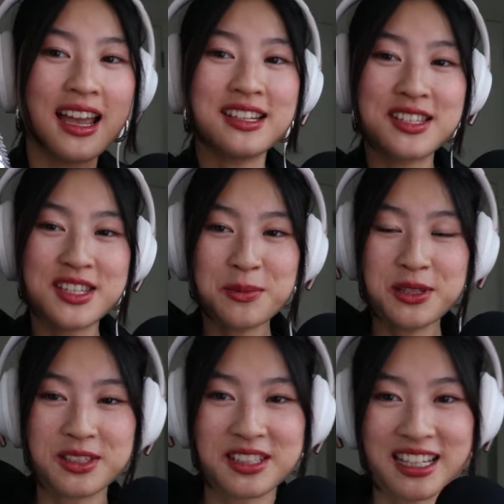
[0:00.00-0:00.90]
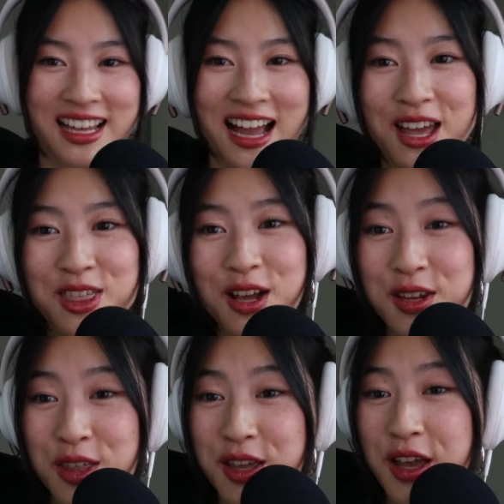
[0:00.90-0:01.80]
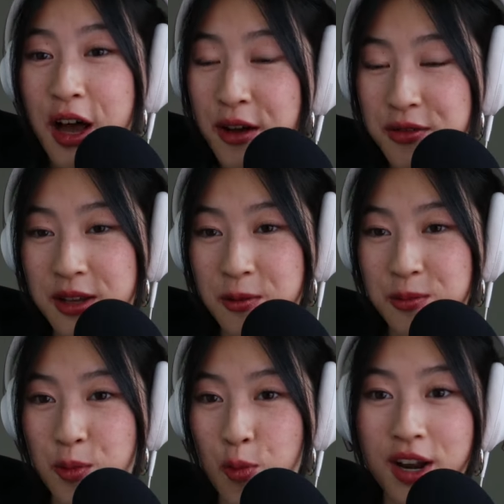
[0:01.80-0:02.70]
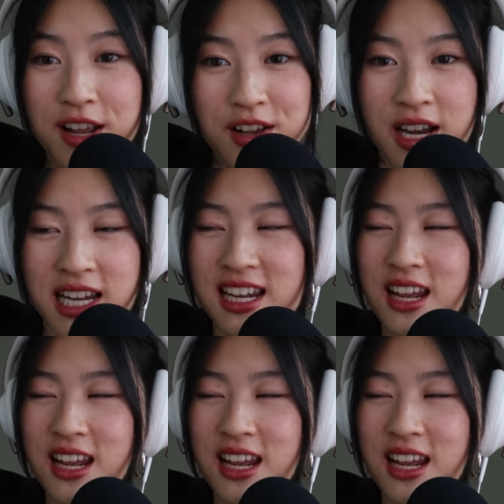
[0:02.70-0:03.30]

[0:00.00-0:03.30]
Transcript: And similarly, I thought nothing of it when I got it.